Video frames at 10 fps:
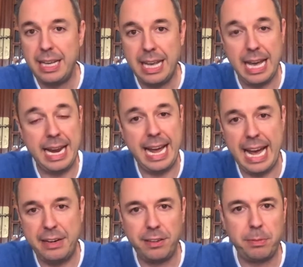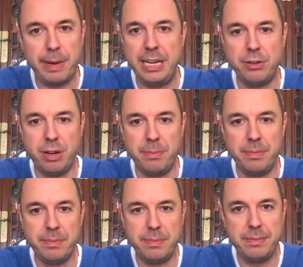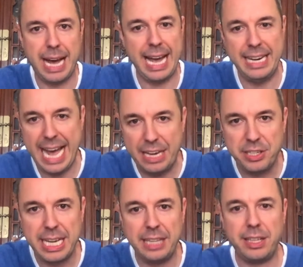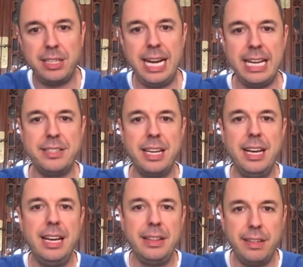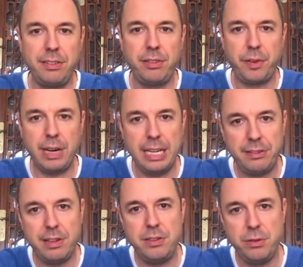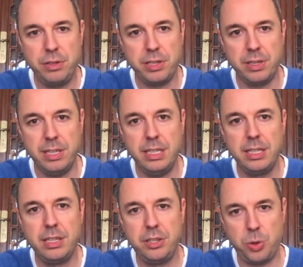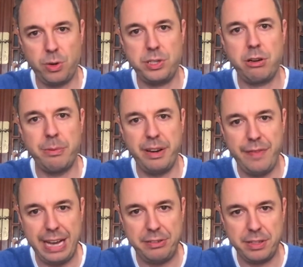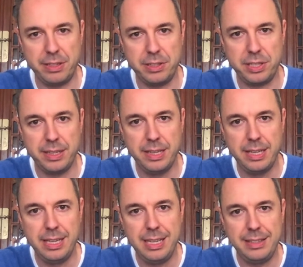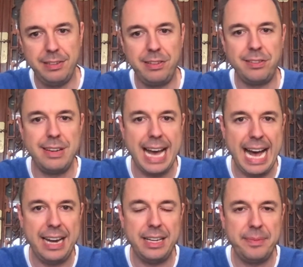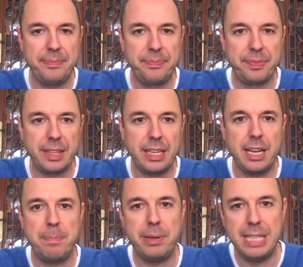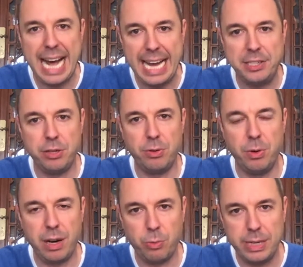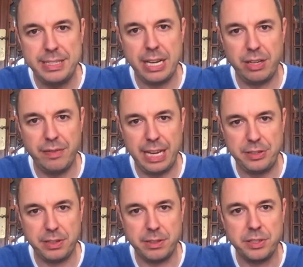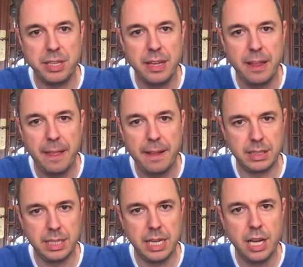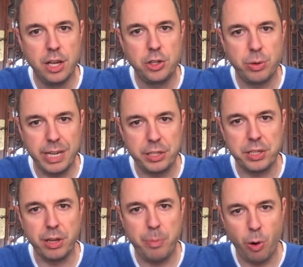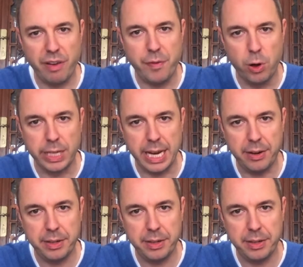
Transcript: And I had to explain to him. I had to educate the client. This is for institutional short-term investors. This does not apply to a retail investor's traditional portfolio.